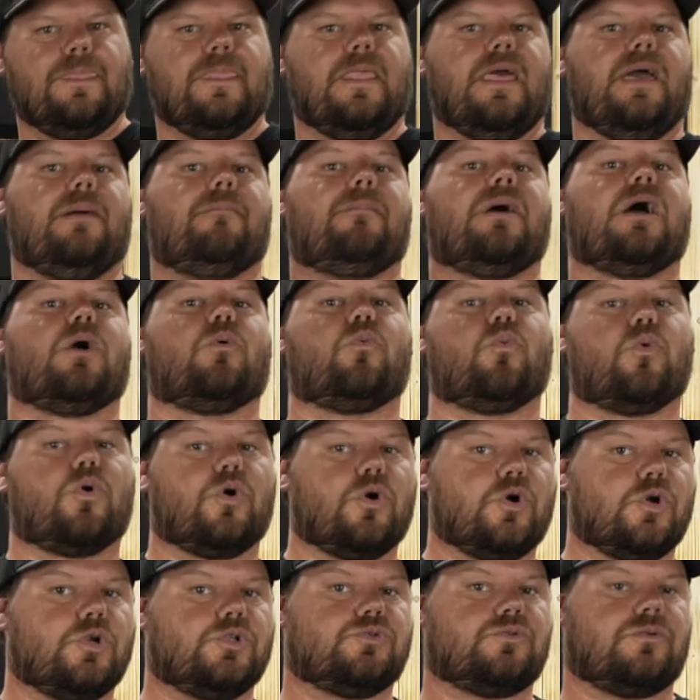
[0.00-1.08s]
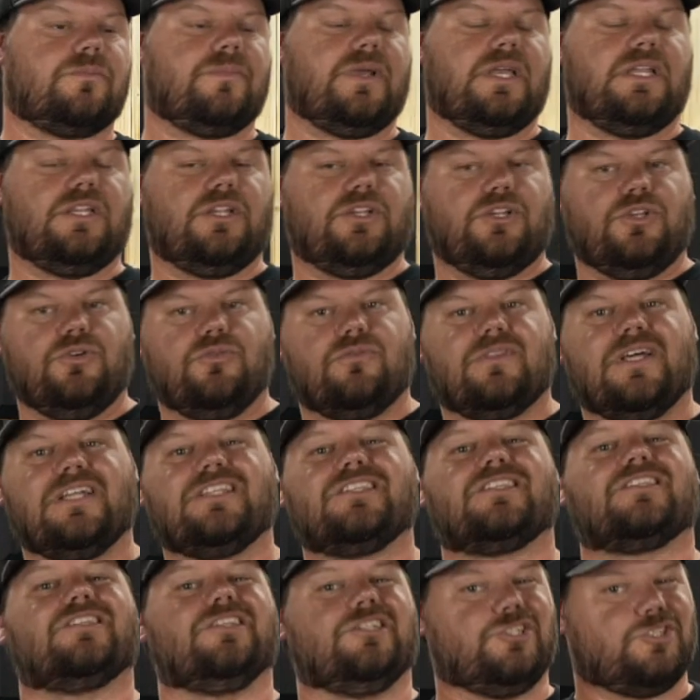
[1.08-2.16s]
and my words remain in you, that's
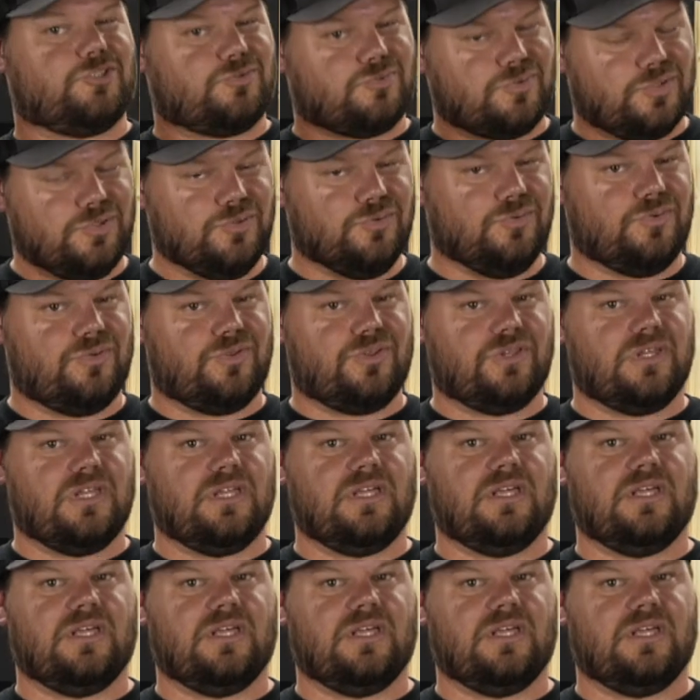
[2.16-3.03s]
the truth.